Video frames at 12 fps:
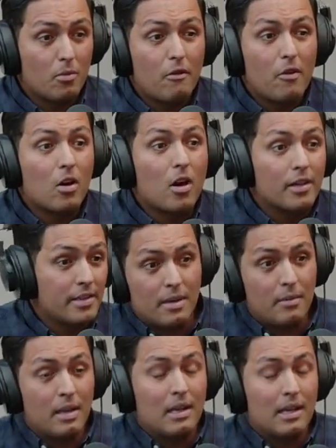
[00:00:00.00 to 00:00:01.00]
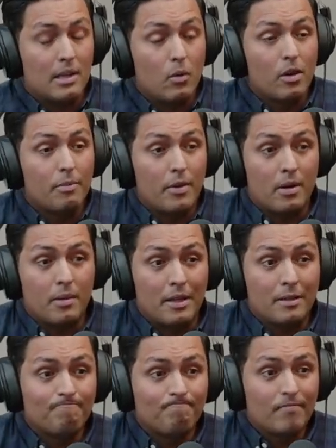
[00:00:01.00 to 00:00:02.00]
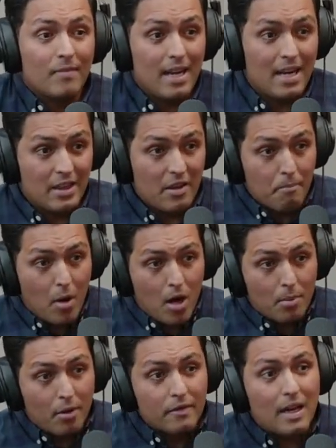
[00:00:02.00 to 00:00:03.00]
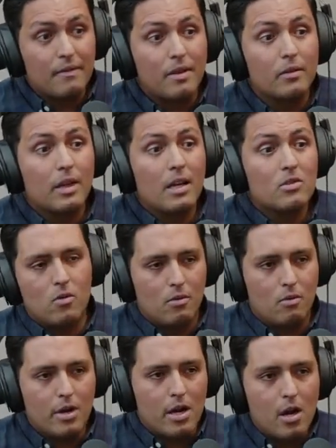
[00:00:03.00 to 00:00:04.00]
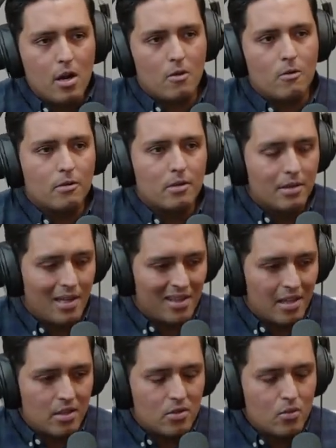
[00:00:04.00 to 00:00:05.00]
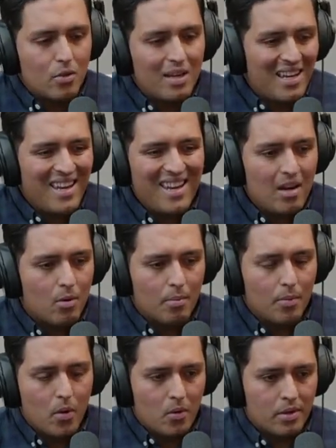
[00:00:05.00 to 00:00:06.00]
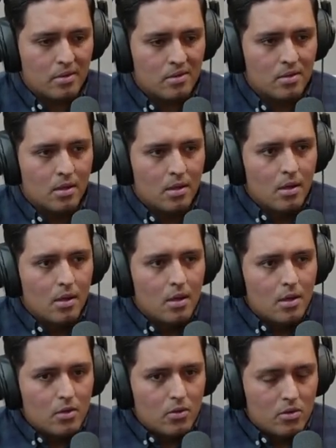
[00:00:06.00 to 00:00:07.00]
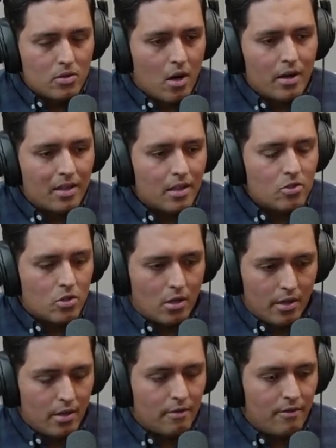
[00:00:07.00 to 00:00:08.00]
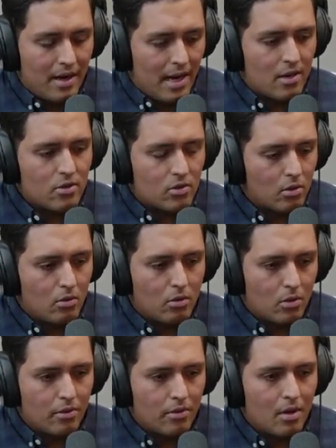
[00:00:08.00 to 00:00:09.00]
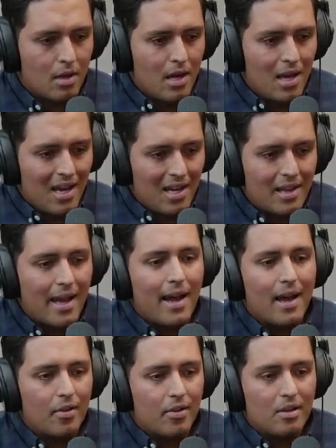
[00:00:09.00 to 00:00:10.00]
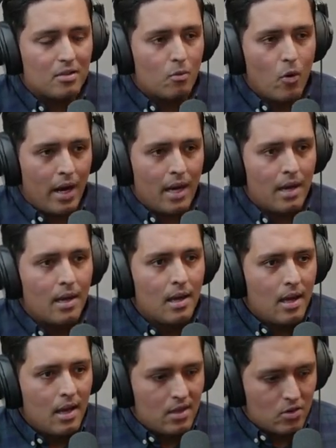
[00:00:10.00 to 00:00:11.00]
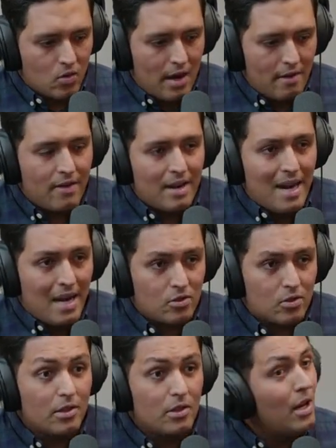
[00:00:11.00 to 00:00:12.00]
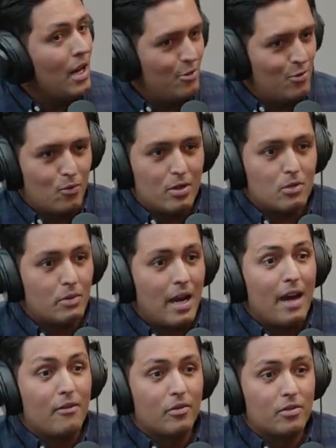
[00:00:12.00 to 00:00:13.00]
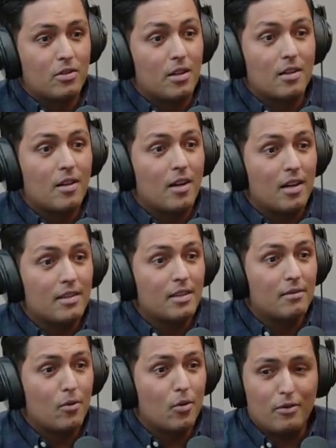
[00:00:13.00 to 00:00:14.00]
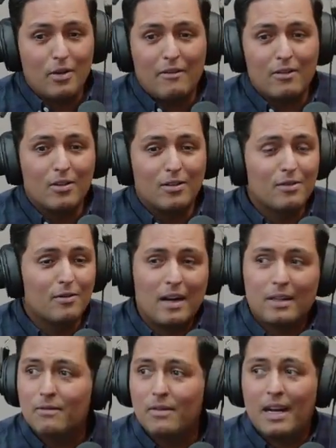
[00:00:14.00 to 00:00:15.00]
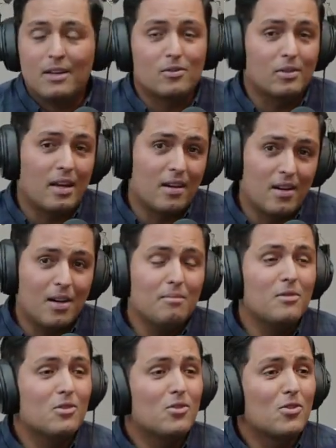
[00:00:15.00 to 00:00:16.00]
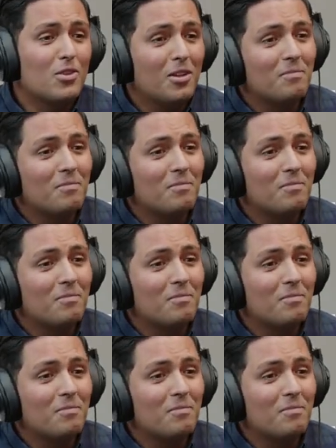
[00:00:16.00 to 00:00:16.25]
our content, like the wealth pyramid? And at the bottom of that foundation, we know that the two key components to starting the journey of financial growth in the healthiest way is to have financial education, which we have a ton of content for. If you haven't gone to factomfinancial.com, you should.